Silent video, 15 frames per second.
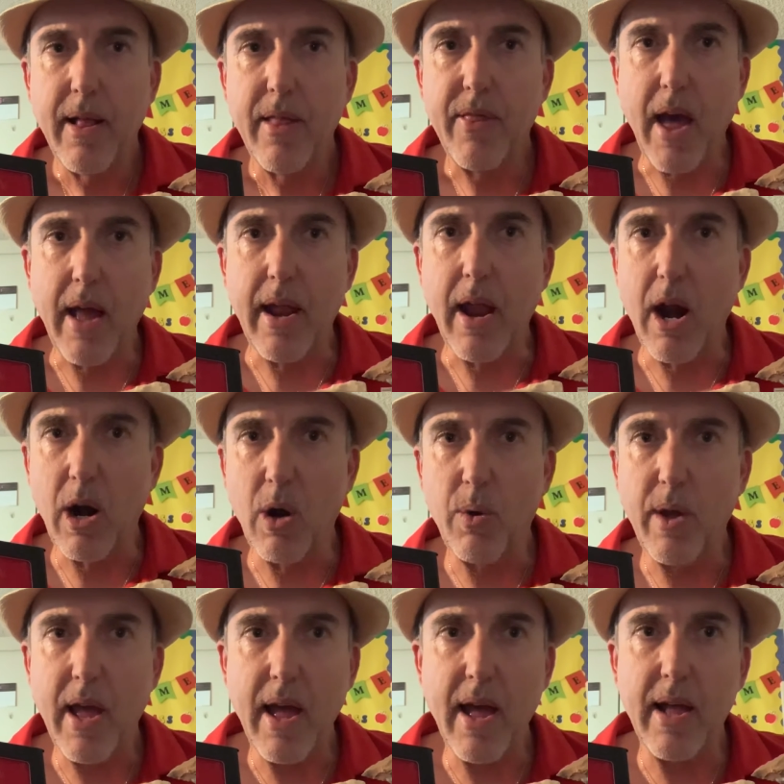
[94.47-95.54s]
that
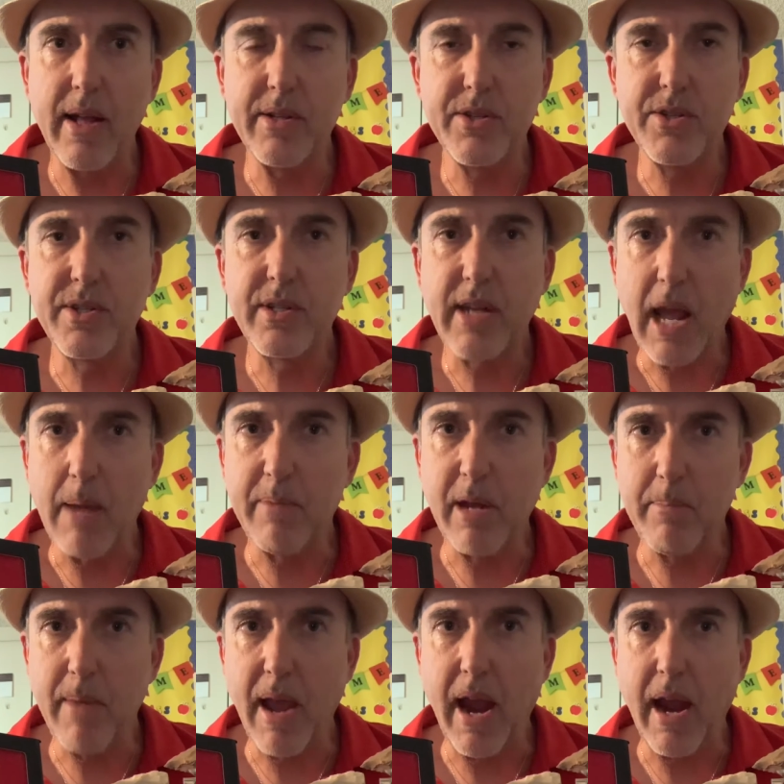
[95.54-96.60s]
arrowheads can
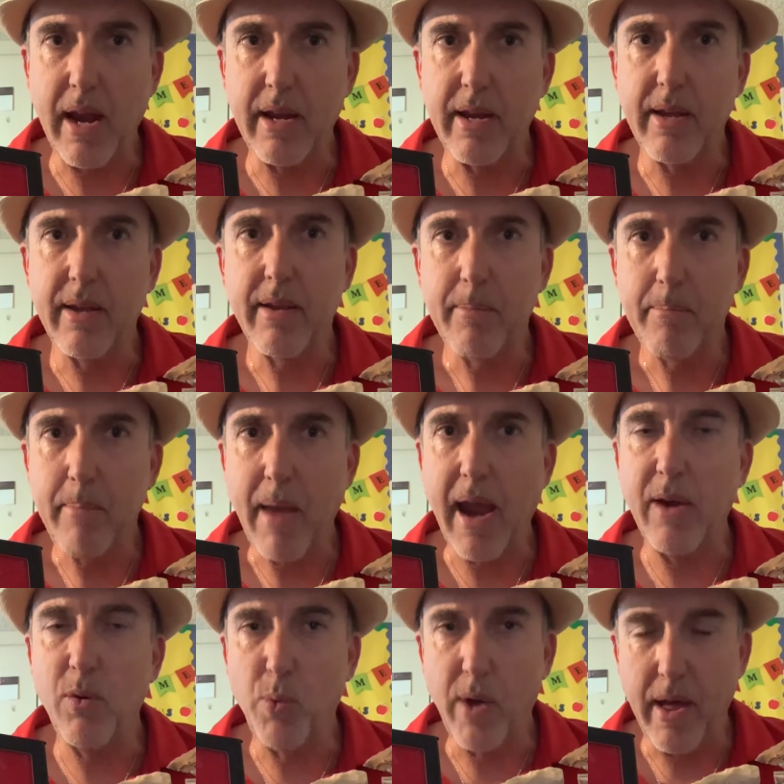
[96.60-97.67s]
be made
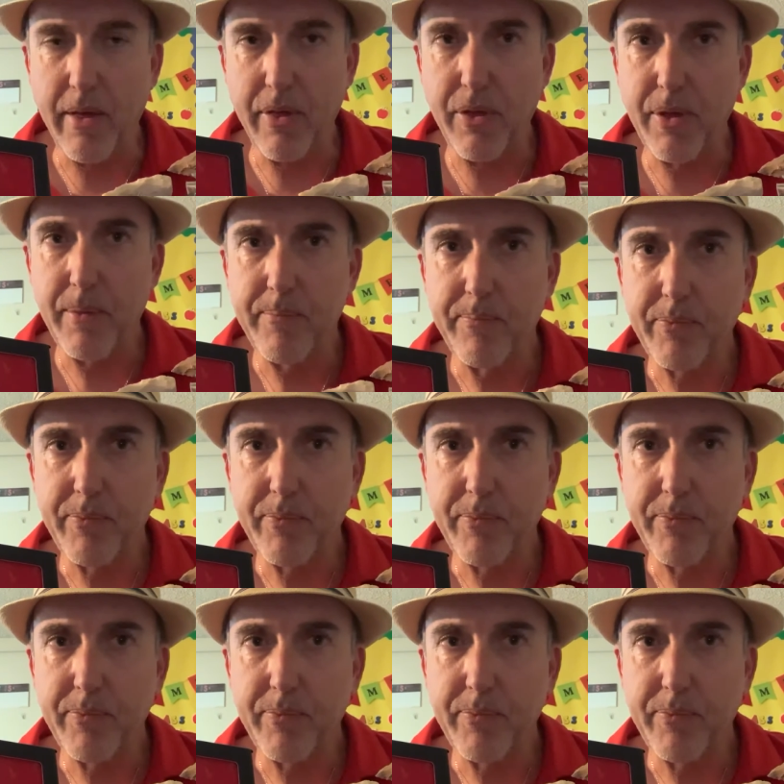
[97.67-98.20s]
made with.